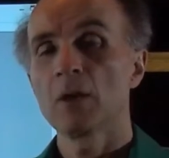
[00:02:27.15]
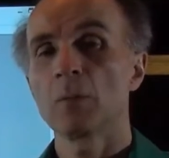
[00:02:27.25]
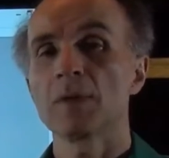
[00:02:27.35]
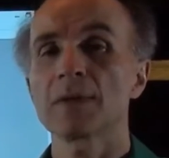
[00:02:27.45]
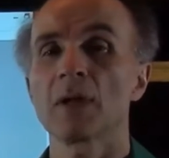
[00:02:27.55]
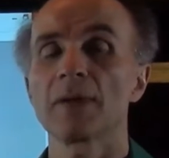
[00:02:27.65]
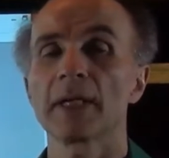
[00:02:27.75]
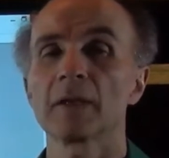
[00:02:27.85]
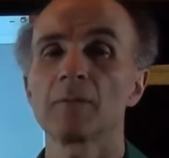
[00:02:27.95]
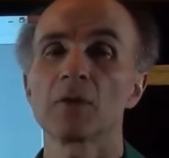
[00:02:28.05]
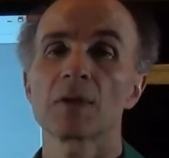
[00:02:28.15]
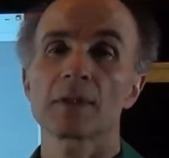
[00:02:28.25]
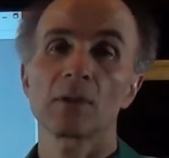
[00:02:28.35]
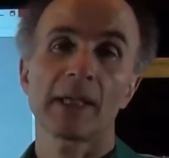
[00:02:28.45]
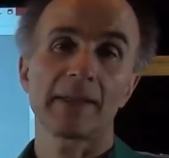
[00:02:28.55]
We saw that if we
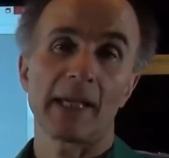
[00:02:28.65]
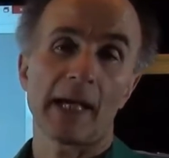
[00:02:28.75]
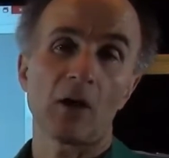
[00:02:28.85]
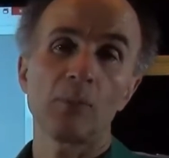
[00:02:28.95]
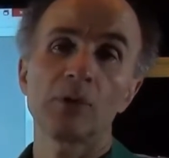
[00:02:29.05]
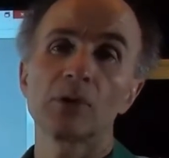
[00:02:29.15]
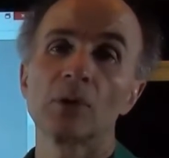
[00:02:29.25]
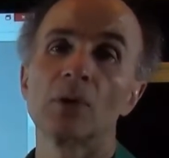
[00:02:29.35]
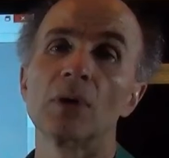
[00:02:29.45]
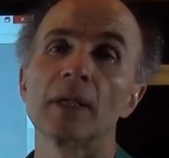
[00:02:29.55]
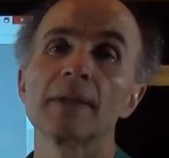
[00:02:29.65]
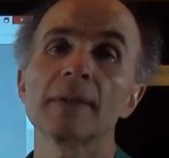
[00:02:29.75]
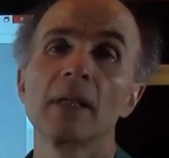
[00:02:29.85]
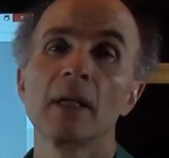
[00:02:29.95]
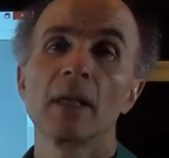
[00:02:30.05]
just look at the output
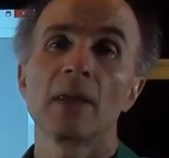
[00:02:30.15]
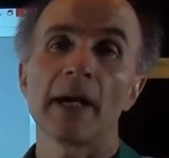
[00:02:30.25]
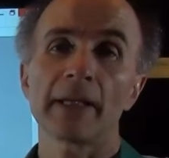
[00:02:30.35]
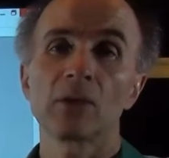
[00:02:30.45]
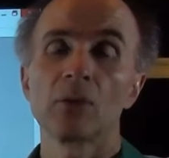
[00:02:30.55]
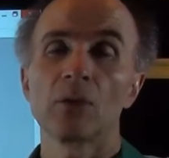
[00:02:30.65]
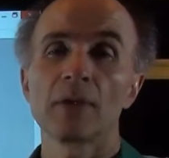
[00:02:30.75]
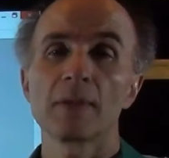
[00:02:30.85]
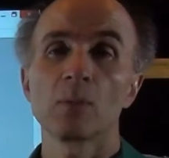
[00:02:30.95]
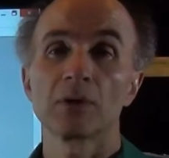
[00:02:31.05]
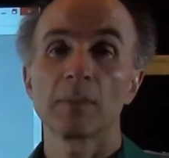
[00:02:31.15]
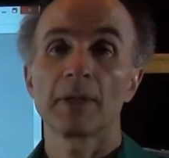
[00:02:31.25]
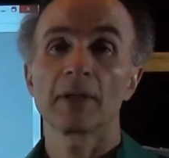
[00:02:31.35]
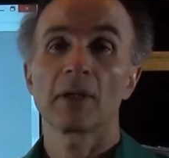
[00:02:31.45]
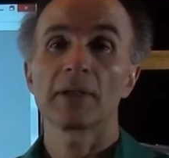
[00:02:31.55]
noise, that noise will
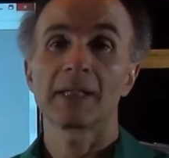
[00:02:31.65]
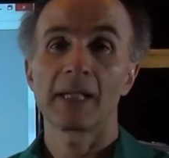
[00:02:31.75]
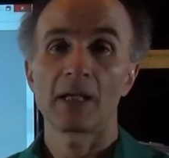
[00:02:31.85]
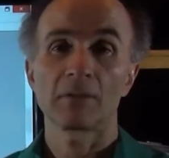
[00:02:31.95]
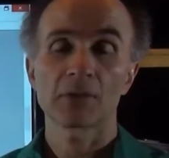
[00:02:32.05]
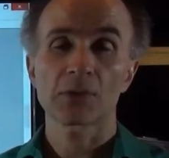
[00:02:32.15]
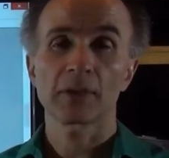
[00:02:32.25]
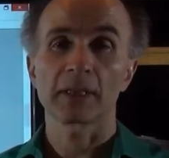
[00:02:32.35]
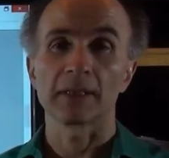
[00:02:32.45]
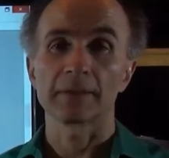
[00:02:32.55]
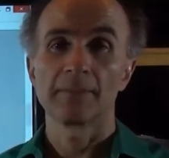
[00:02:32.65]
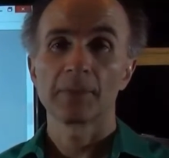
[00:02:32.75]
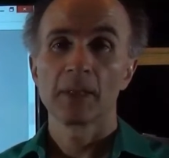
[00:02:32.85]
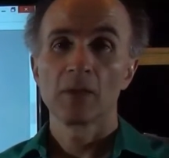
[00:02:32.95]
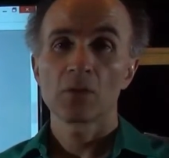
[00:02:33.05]
depend on the gain of the circuit.
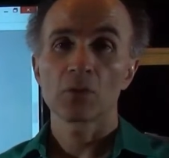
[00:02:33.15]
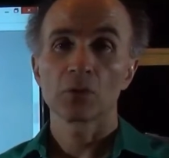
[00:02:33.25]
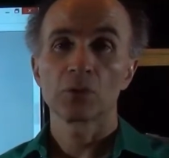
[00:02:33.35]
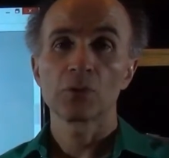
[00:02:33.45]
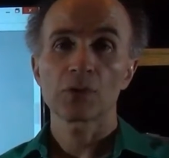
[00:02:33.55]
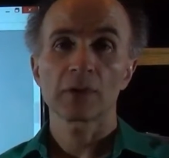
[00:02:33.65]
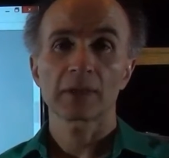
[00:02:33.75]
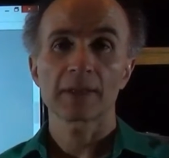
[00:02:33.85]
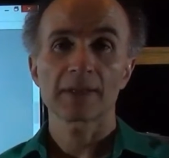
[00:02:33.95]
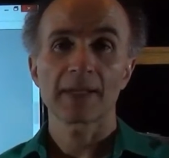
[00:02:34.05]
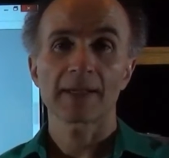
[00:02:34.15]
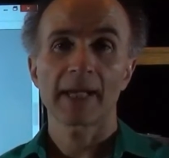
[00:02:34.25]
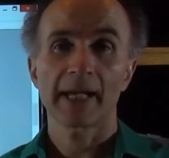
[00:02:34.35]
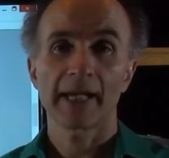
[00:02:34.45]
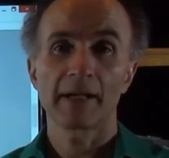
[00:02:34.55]
So two circuits that
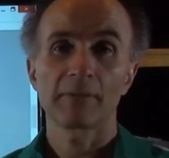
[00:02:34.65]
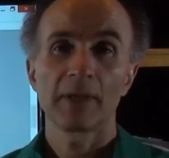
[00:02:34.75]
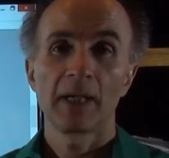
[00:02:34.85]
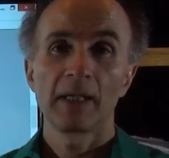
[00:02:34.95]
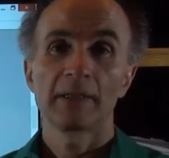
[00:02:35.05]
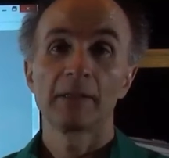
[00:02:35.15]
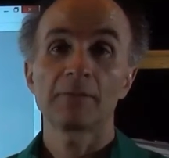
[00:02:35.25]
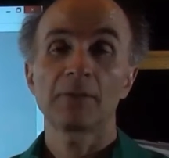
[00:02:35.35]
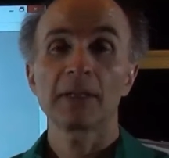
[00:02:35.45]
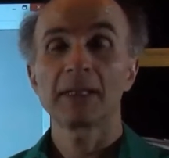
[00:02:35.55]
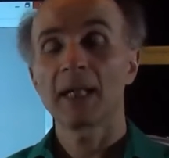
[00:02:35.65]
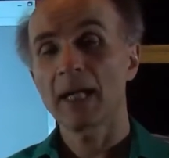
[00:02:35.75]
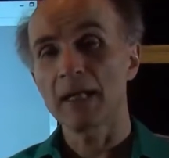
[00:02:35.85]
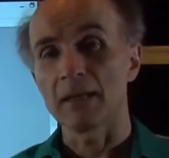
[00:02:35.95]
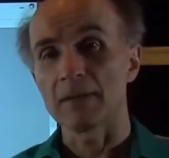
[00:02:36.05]
have different
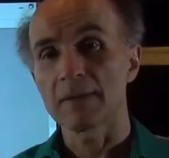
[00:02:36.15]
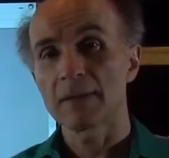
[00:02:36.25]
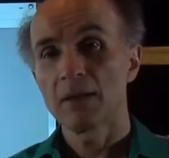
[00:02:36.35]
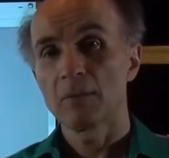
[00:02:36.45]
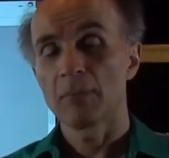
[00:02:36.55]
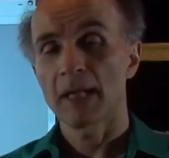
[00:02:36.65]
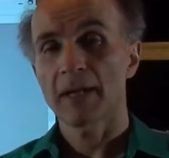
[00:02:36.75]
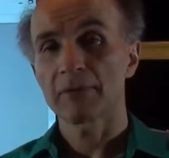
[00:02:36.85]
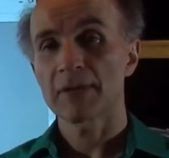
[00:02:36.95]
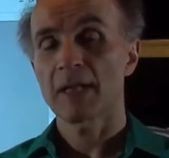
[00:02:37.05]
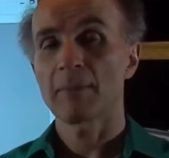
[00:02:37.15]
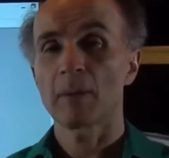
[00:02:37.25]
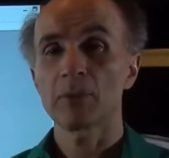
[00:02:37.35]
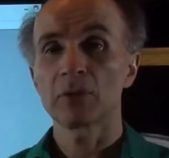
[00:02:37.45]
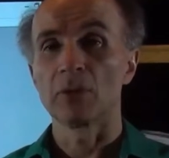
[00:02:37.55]
gains may have the same
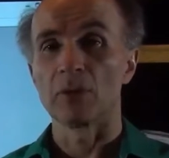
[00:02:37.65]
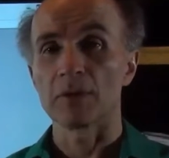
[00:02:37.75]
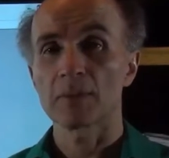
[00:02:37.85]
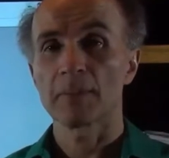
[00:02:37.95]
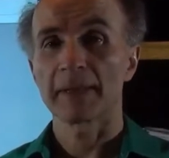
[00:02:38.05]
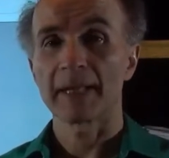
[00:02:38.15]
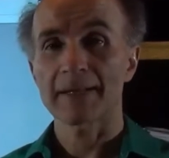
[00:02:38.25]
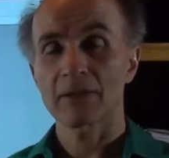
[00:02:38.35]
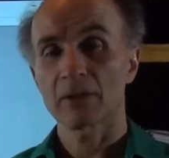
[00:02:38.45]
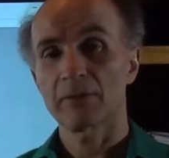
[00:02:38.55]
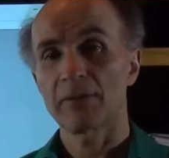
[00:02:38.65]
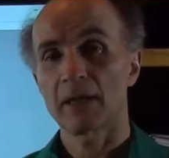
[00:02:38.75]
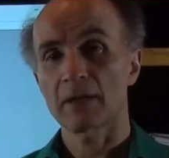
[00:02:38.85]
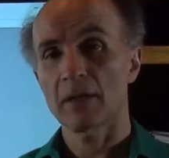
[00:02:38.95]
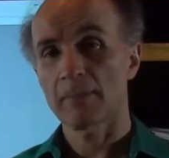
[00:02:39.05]
output noise, but that's not a
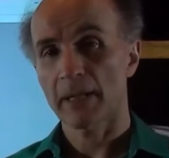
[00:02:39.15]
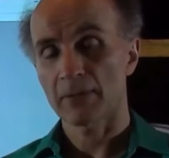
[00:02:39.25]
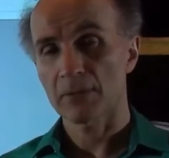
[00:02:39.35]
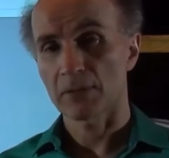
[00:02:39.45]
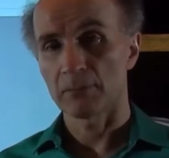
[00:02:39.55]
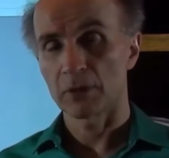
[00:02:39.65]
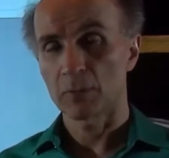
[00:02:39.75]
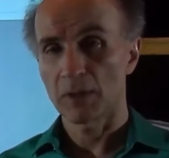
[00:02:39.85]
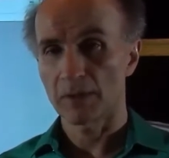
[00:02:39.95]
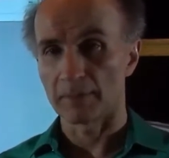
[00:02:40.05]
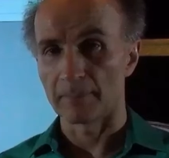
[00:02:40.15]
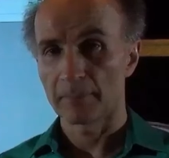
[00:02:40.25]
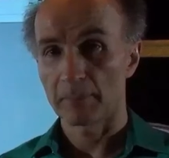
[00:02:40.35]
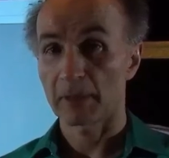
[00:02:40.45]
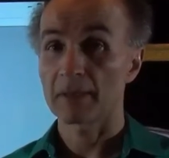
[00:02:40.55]
fair comparison between them
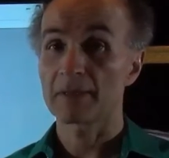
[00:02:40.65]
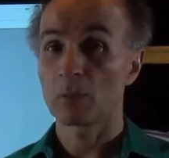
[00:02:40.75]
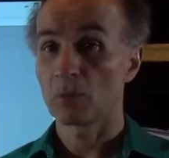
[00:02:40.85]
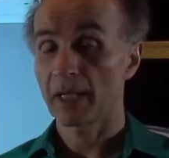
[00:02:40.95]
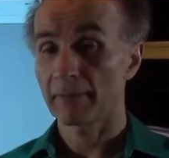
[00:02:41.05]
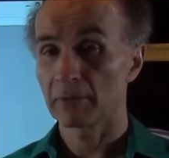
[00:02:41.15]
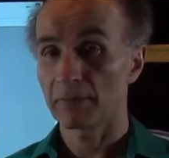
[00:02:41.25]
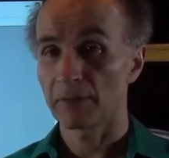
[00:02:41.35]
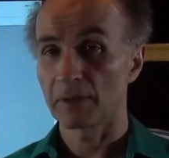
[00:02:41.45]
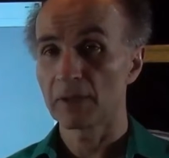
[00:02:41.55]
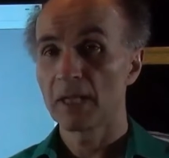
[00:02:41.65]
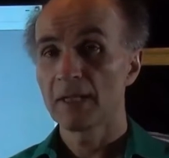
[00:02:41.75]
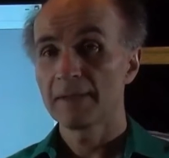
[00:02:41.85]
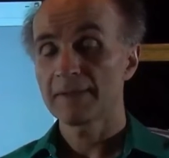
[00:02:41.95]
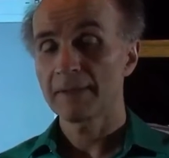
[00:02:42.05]
because they will have different
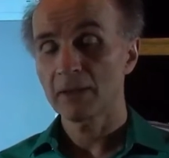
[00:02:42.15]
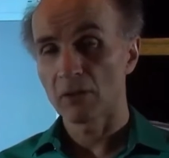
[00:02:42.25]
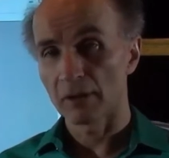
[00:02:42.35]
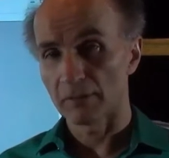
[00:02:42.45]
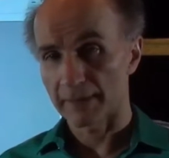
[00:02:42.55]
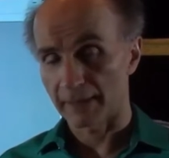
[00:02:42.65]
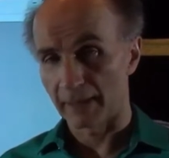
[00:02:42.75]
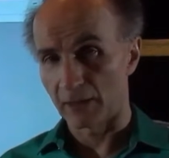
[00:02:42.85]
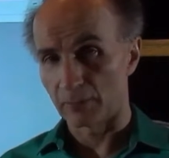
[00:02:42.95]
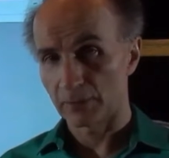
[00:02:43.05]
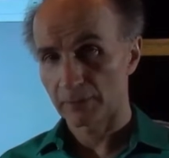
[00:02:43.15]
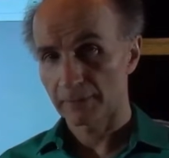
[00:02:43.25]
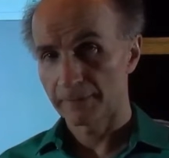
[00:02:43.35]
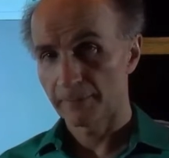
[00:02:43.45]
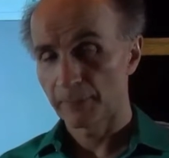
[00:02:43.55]
signal levels at the output.
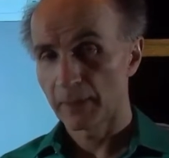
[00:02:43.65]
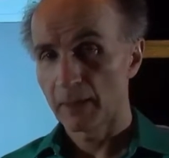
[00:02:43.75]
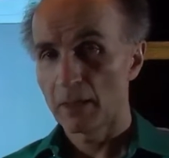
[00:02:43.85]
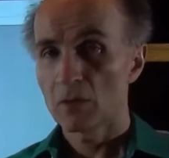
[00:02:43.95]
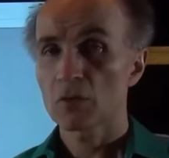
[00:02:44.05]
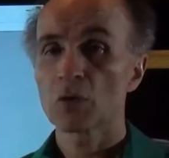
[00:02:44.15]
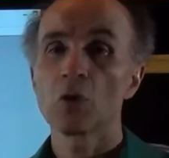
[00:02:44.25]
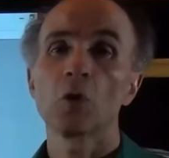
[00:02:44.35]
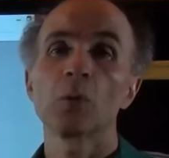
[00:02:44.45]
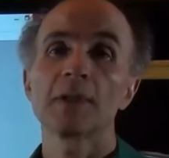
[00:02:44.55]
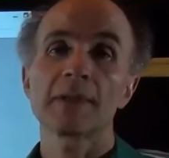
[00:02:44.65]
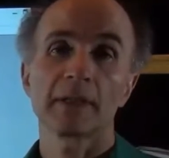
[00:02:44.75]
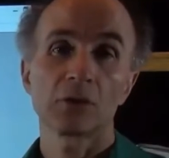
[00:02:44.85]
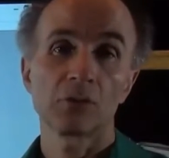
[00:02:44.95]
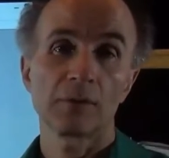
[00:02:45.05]
So we
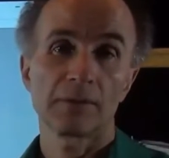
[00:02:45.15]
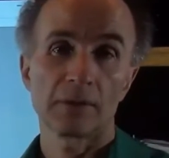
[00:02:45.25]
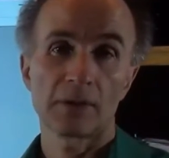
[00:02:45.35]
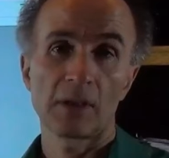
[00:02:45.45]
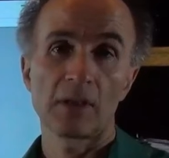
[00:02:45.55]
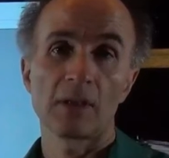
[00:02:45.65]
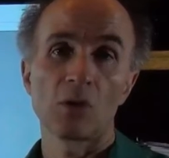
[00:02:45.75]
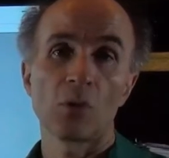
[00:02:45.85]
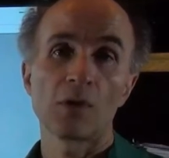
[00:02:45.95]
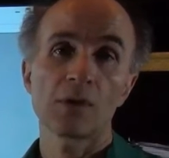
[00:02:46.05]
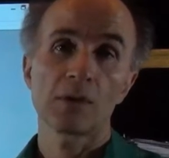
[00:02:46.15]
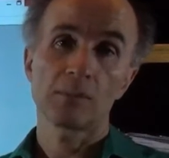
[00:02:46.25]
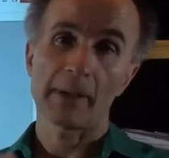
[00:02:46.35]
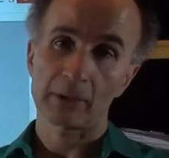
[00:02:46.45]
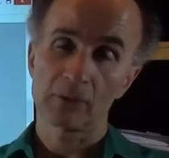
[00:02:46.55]
decided to refer the noise
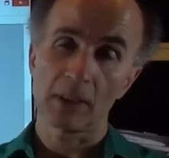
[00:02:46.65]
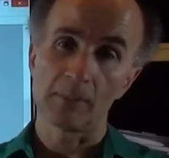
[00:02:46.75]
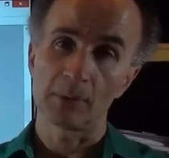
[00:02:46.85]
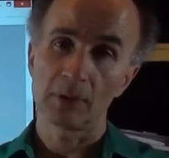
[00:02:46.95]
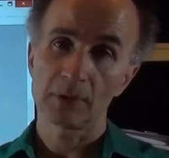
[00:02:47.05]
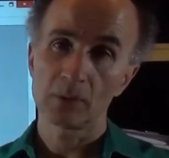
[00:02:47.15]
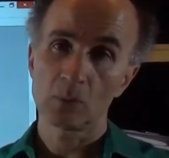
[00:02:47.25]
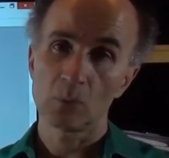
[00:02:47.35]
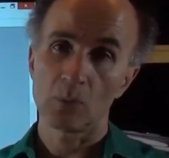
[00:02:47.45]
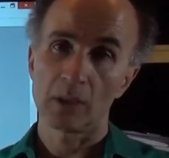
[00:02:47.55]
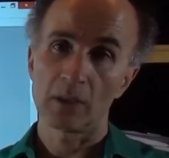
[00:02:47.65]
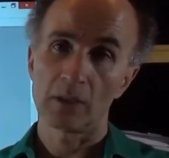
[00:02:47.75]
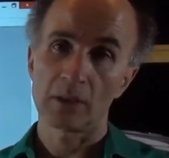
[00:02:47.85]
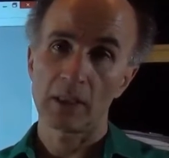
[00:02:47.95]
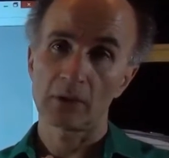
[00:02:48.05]
back to the input
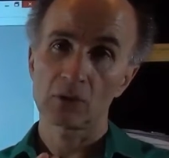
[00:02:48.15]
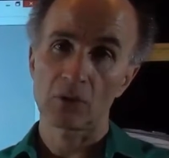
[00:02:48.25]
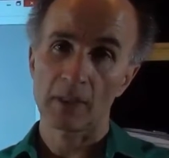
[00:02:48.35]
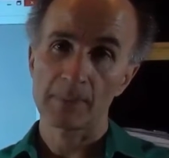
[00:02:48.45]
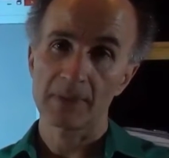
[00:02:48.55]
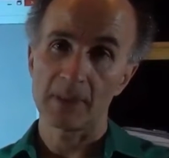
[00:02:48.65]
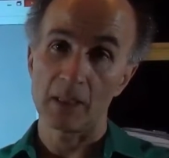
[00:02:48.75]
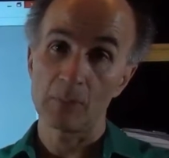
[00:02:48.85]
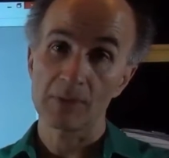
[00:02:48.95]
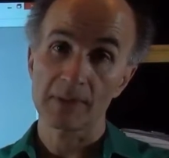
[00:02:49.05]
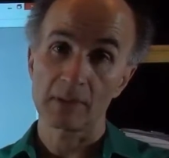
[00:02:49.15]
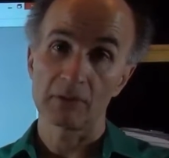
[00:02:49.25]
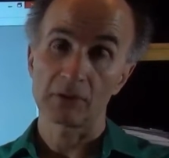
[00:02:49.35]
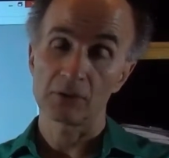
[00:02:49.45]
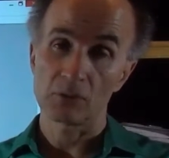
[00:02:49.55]
where it corrupts the input
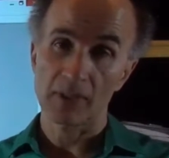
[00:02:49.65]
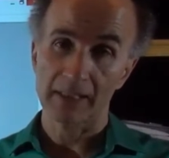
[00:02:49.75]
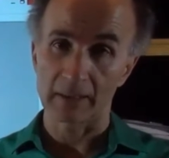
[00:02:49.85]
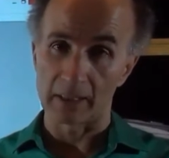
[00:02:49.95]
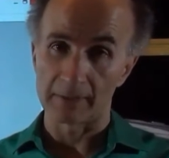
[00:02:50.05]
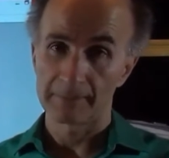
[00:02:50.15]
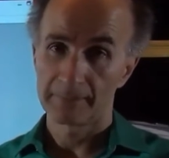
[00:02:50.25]
signal directly.